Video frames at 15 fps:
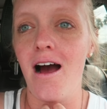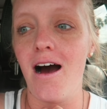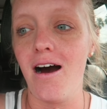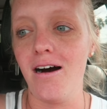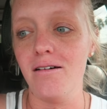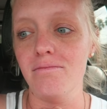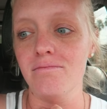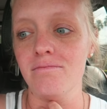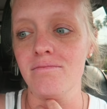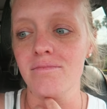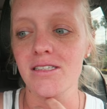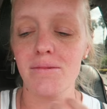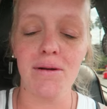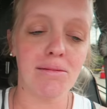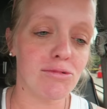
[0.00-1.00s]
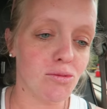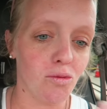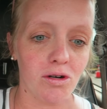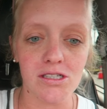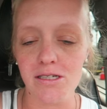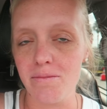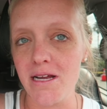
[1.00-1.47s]
Um, sometimes
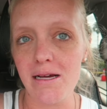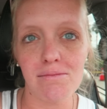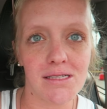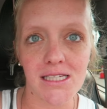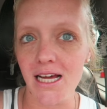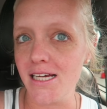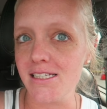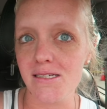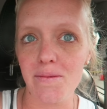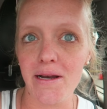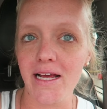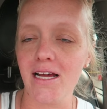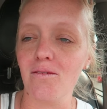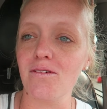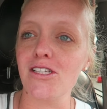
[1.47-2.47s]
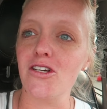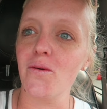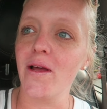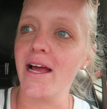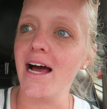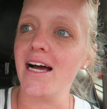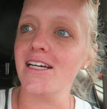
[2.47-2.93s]
more, sometimes less, depending on what's
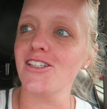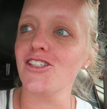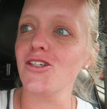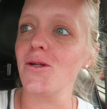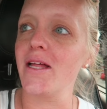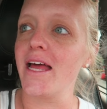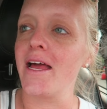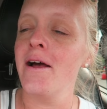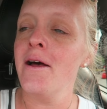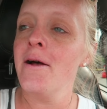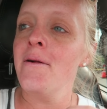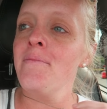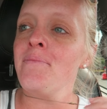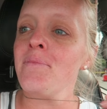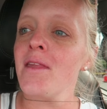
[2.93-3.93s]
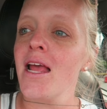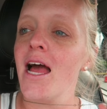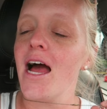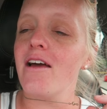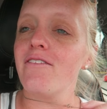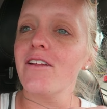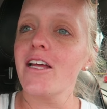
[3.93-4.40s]
going on. So like,
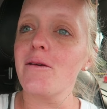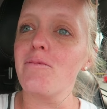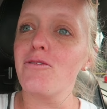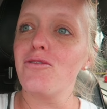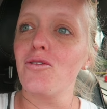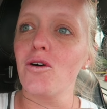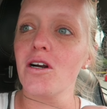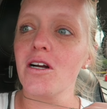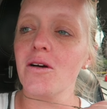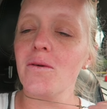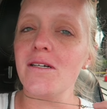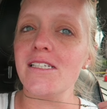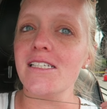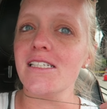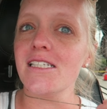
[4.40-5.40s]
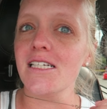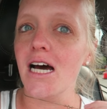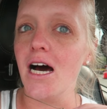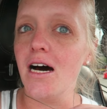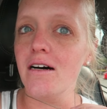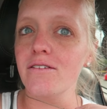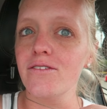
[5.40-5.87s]
I feel like before it was
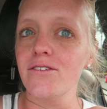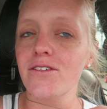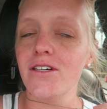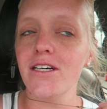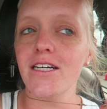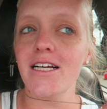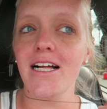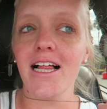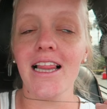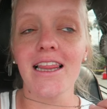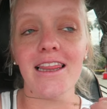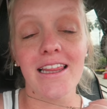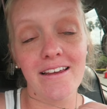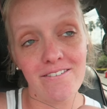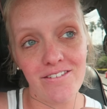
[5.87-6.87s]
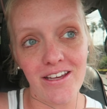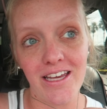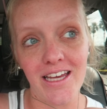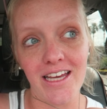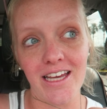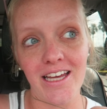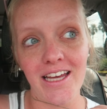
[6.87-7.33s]
tough
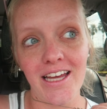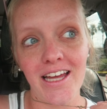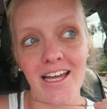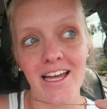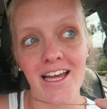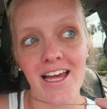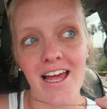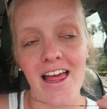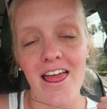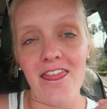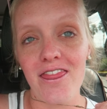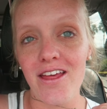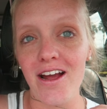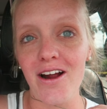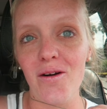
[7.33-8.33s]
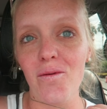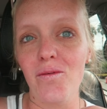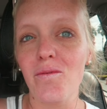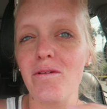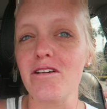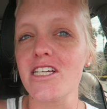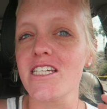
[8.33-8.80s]
living there when
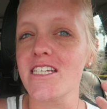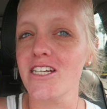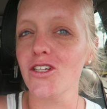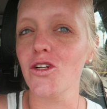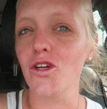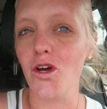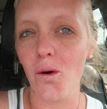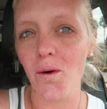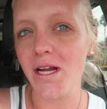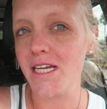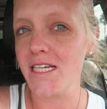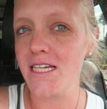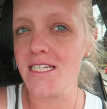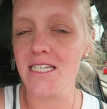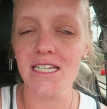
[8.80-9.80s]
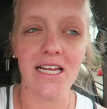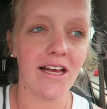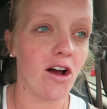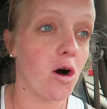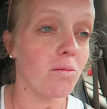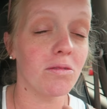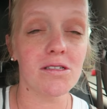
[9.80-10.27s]
we were still going to Disney
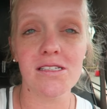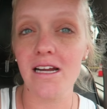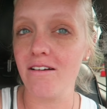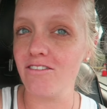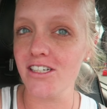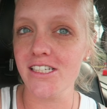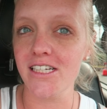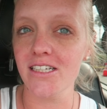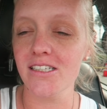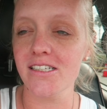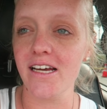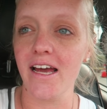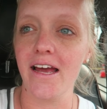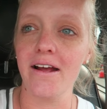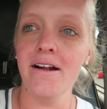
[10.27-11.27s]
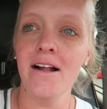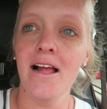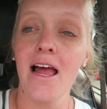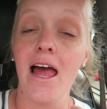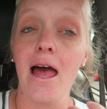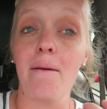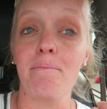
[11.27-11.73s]
like almost every single day,
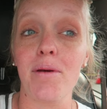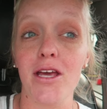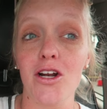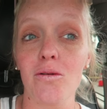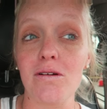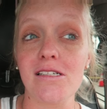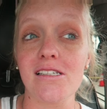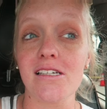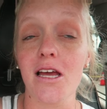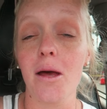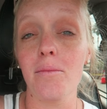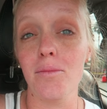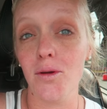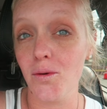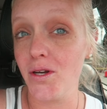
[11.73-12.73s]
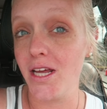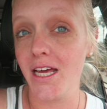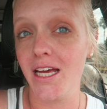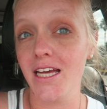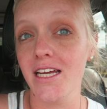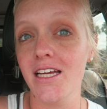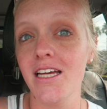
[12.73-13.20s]
and Peter was
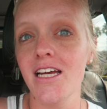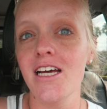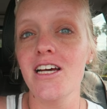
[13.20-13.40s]
commuting